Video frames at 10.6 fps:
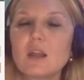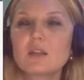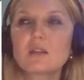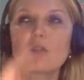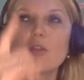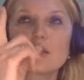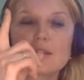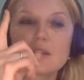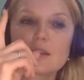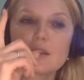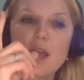It's
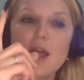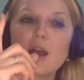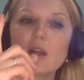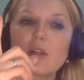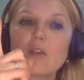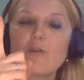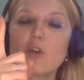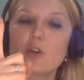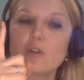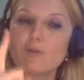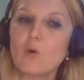the
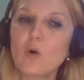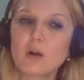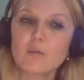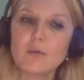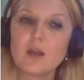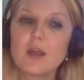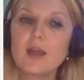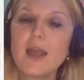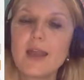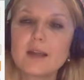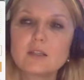first form,
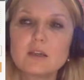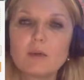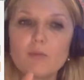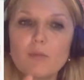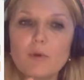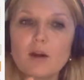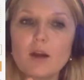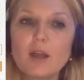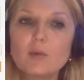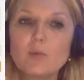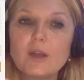and
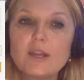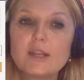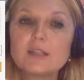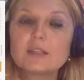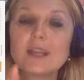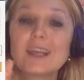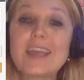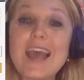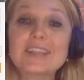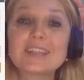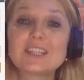we need it
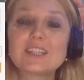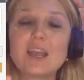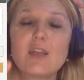yesterday.